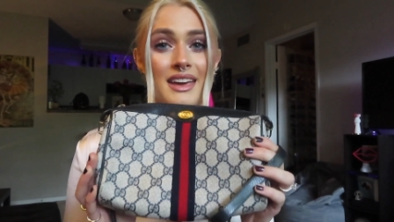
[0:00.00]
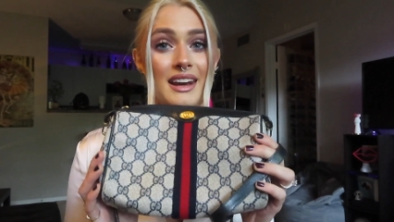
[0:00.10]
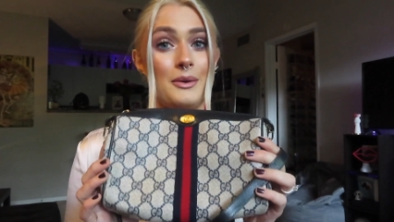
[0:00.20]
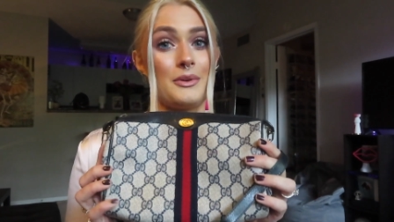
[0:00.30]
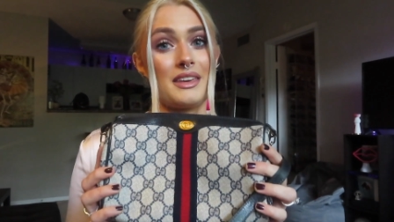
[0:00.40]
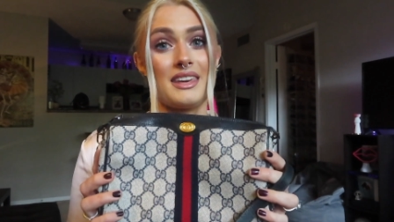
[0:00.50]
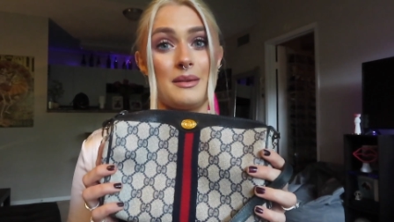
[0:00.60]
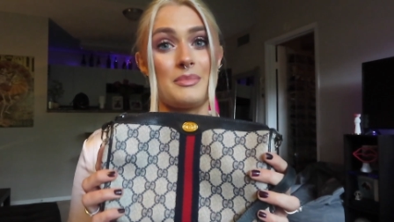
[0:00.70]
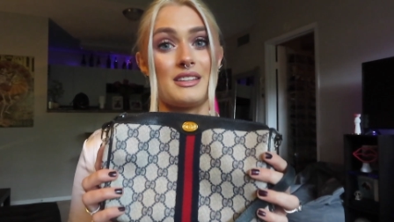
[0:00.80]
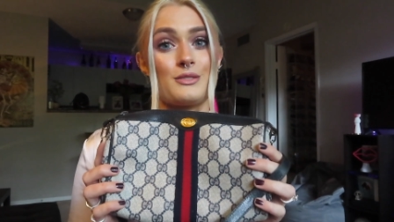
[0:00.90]
and I will
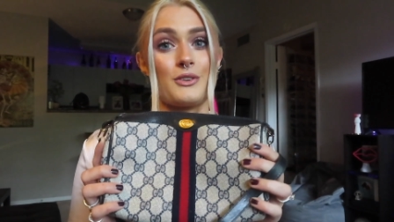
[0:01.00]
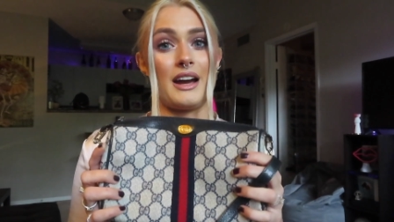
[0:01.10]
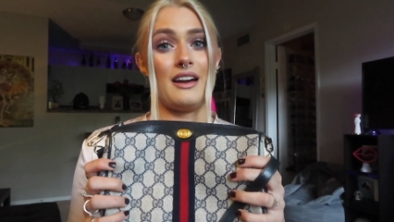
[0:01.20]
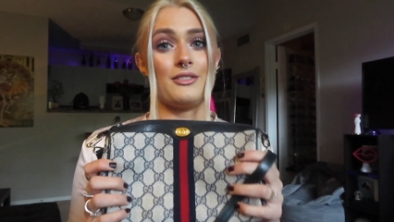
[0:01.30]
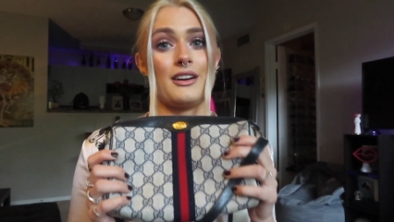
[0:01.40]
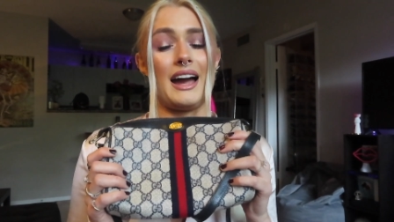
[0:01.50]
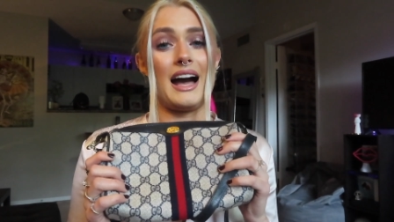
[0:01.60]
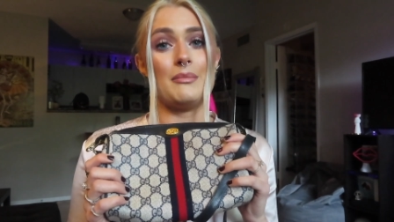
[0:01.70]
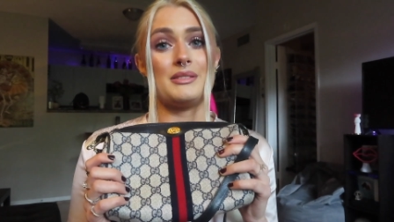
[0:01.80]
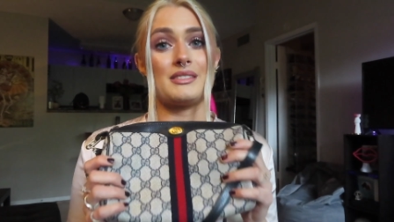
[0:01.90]
keep this forever,
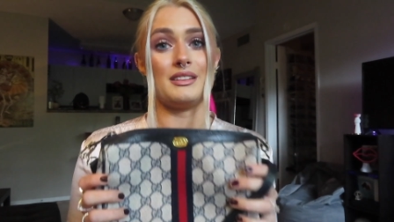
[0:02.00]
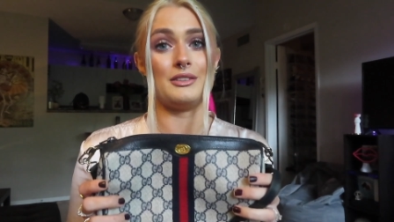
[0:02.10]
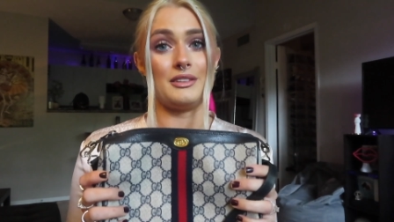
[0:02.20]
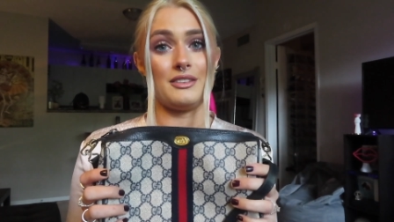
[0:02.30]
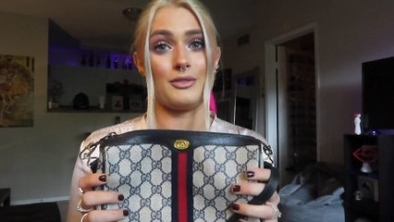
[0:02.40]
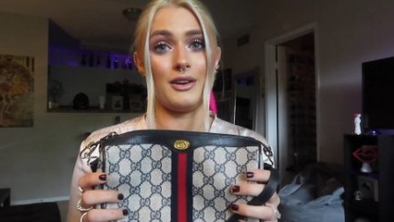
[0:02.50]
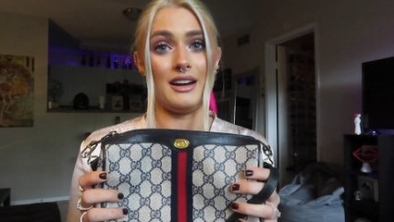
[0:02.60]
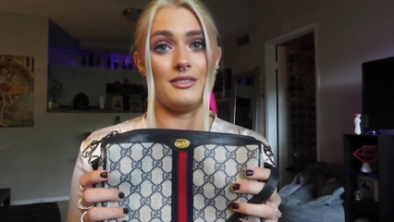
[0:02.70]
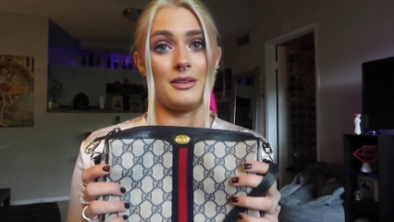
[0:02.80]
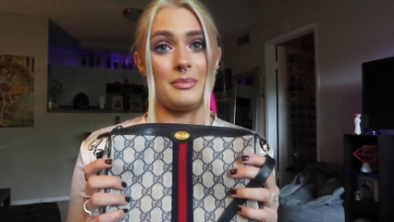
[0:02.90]
absolutely
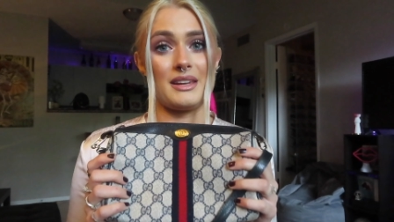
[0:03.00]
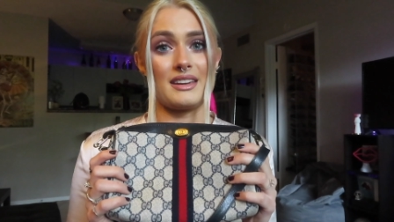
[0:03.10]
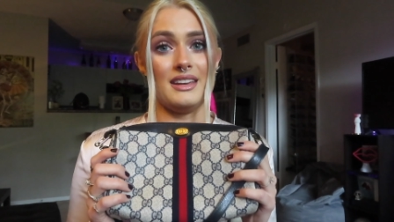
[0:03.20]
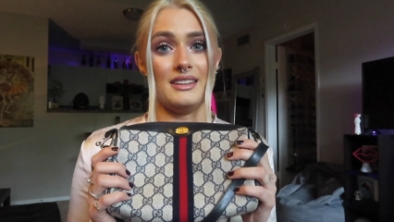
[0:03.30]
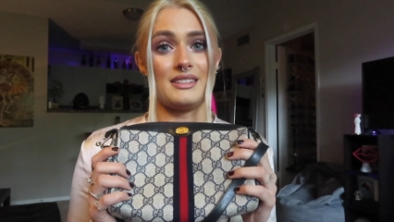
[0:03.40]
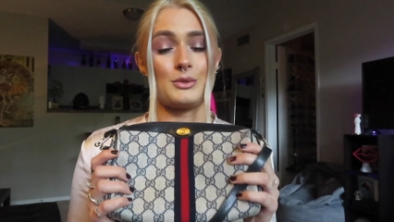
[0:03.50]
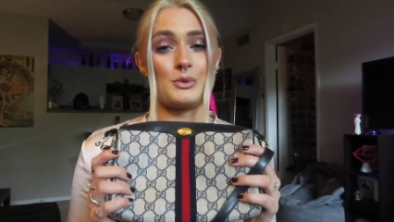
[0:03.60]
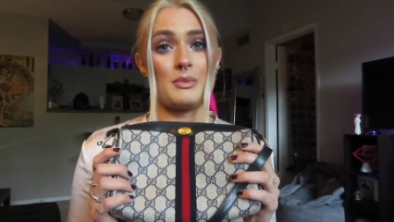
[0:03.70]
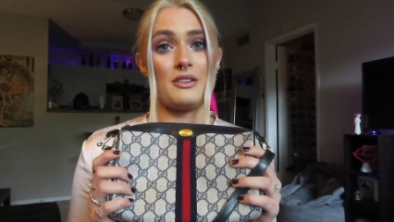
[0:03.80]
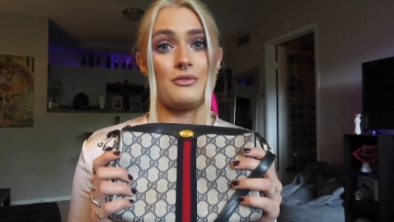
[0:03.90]
forever, because this
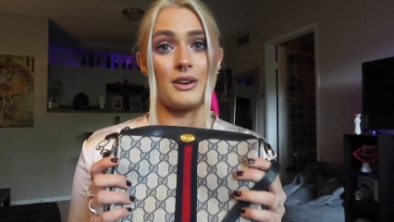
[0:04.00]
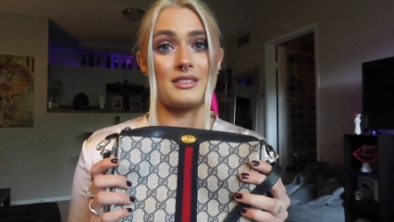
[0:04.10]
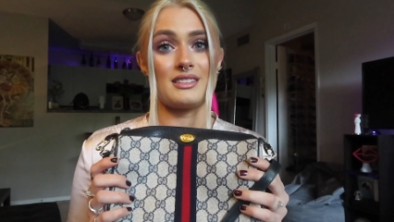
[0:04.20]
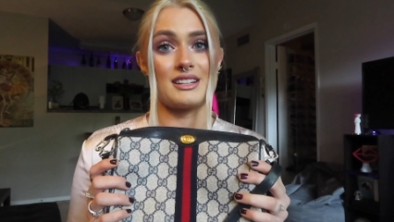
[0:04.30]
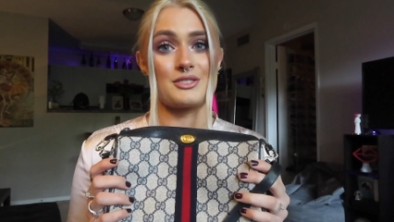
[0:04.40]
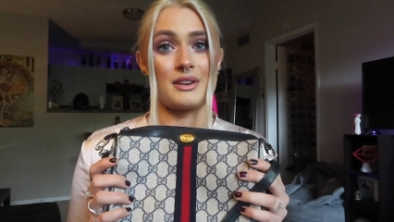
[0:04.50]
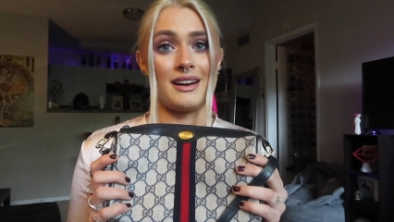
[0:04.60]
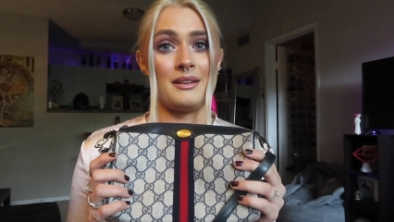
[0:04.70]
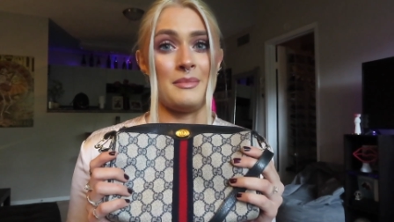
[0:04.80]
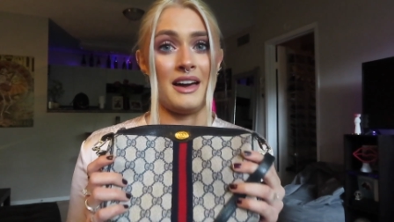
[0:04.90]
was my first luxury
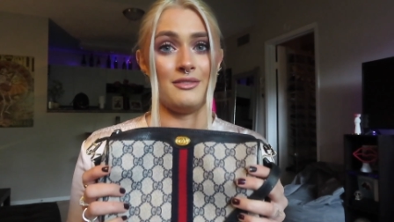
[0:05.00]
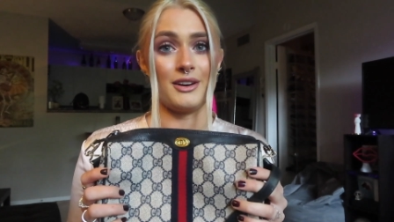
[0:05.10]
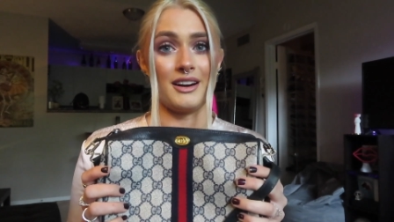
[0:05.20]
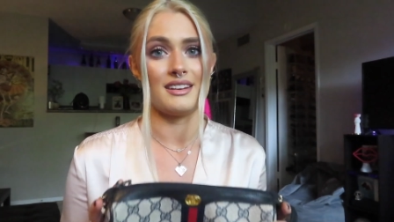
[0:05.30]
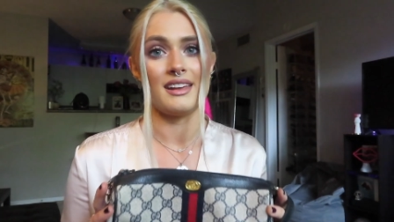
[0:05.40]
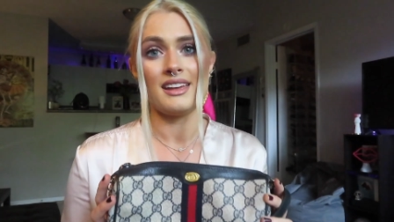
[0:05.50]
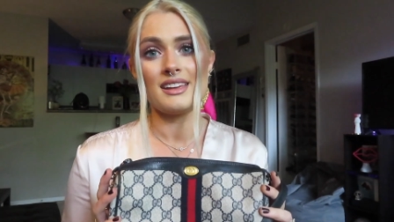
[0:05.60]
item ever.